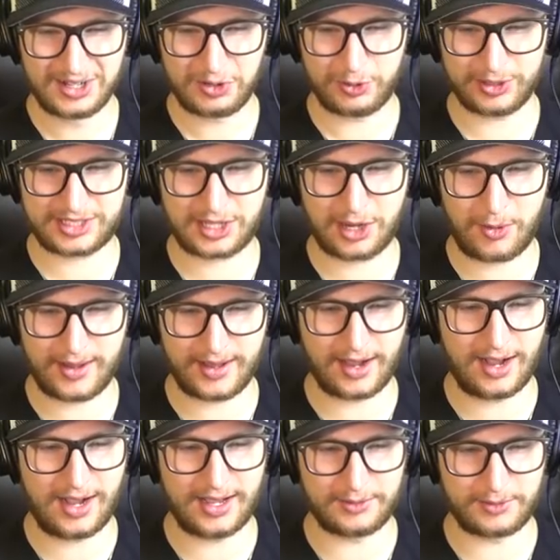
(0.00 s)
What's
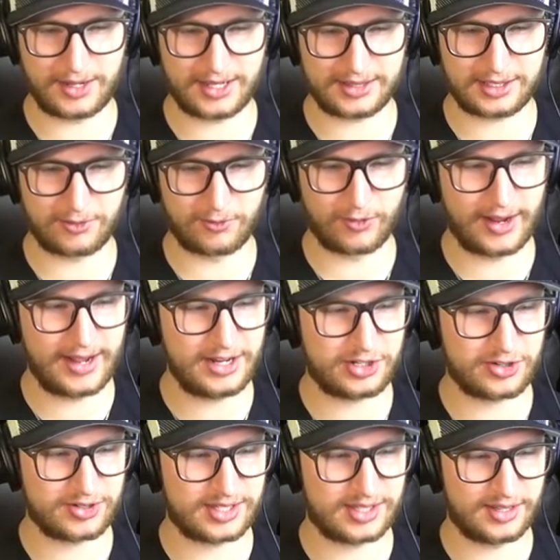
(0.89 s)
going on? We got the
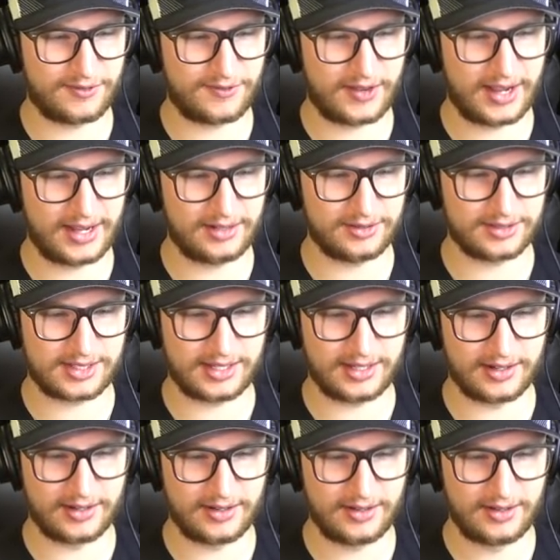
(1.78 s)
Rangers in the finals
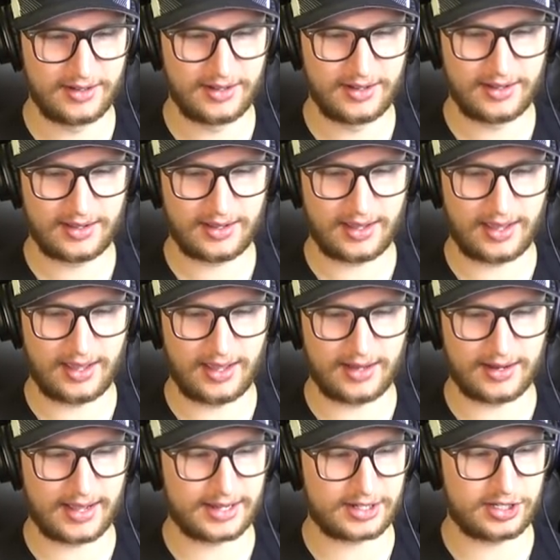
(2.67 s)
here,
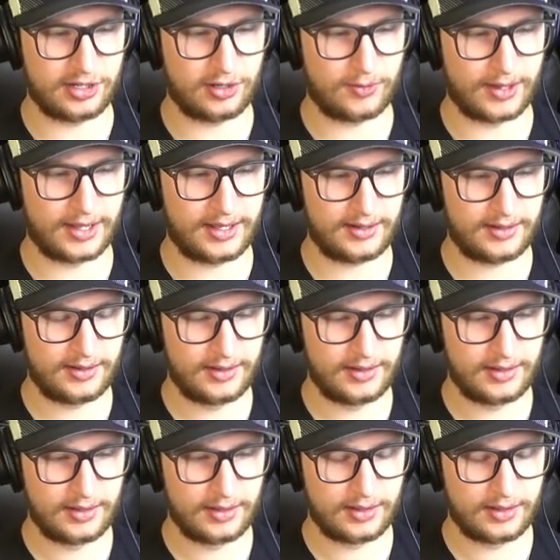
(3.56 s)
and actually, you know what?